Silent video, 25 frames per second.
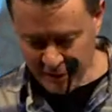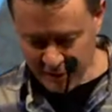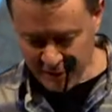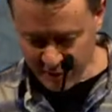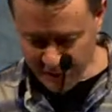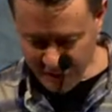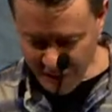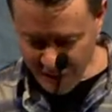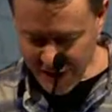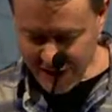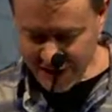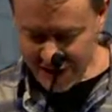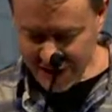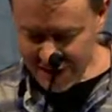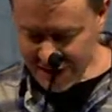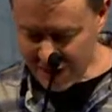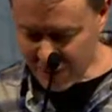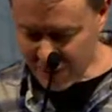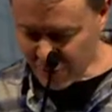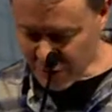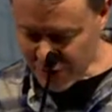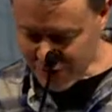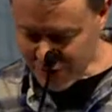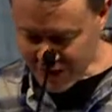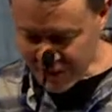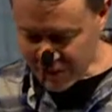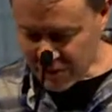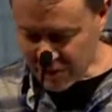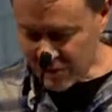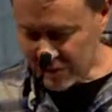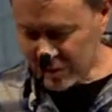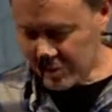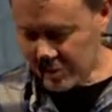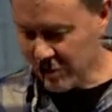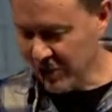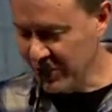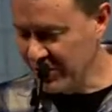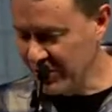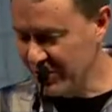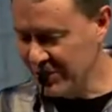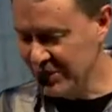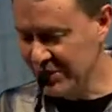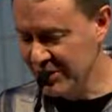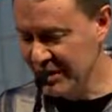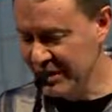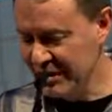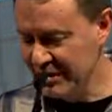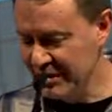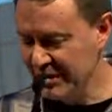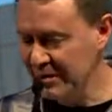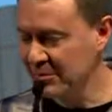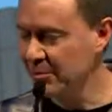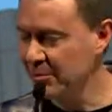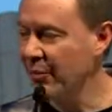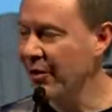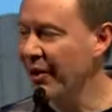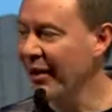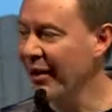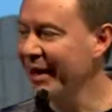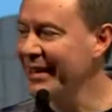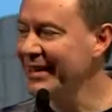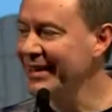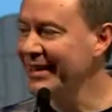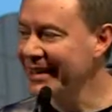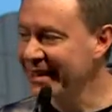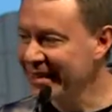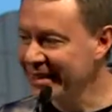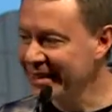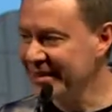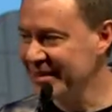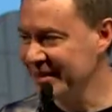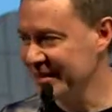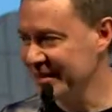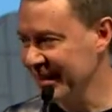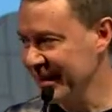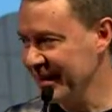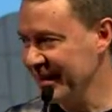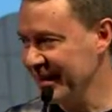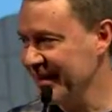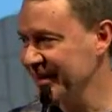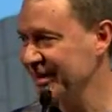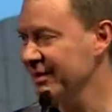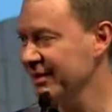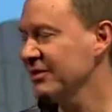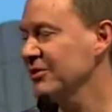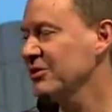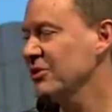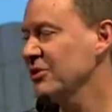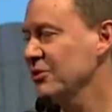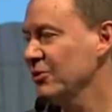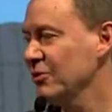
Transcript: Finally, we need to respond to Jesus by listening to